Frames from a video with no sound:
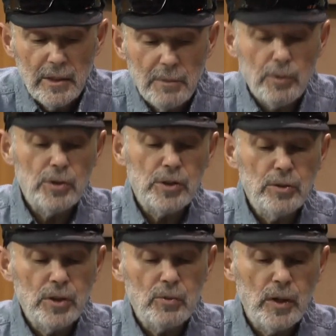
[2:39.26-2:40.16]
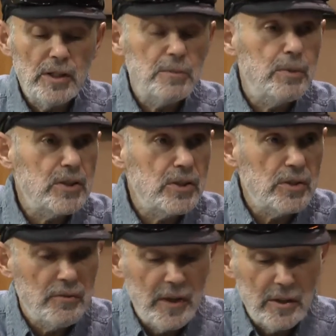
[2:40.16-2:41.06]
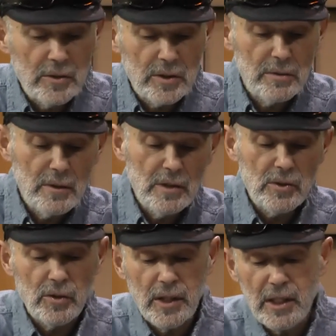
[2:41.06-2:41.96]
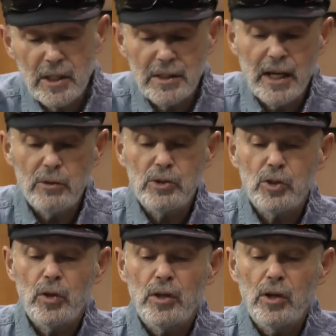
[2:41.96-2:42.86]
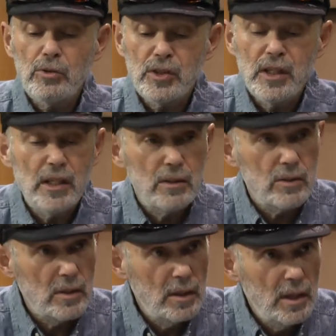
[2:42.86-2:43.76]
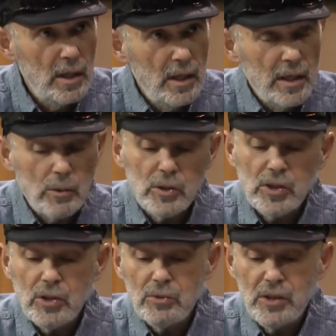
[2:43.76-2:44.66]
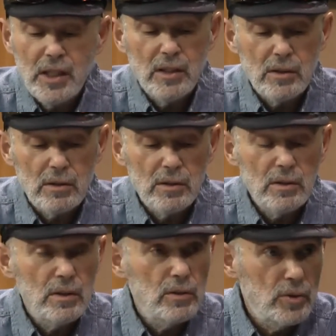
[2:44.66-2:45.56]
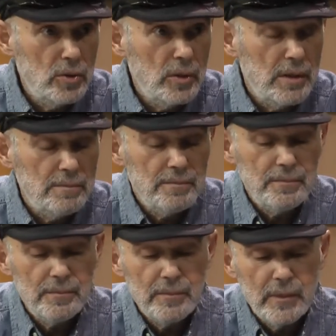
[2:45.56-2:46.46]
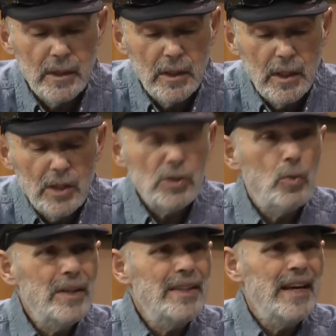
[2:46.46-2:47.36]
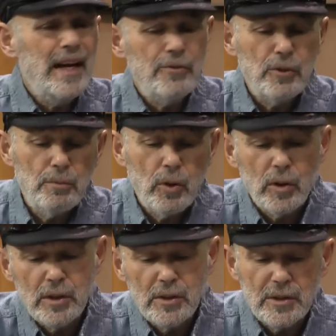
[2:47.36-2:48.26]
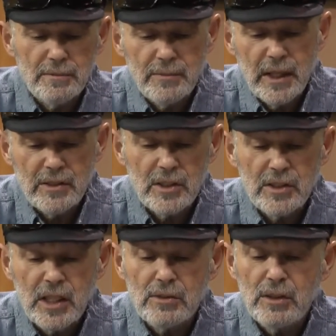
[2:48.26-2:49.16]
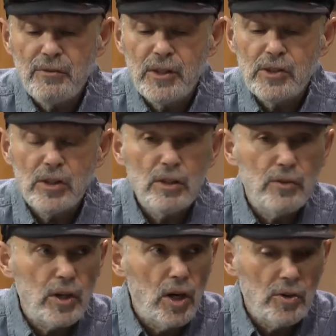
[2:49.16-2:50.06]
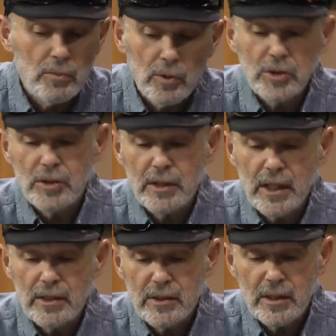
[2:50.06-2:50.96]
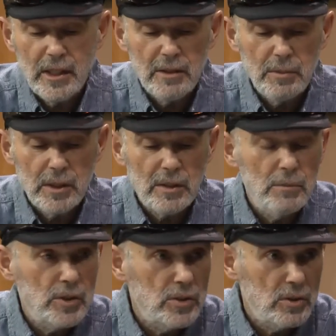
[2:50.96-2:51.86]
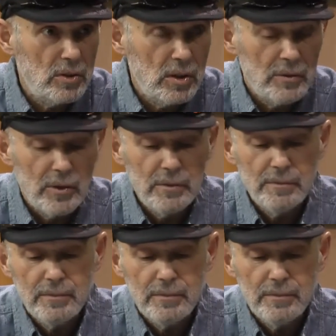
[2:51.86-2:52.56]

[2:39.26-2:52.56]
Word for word: the person who could run his business affairs, and so that he could now enjoy those things that were so dear to him. So one day, after Boris had successfully finished delivering all the merchandise that he had been commissioned to deliver,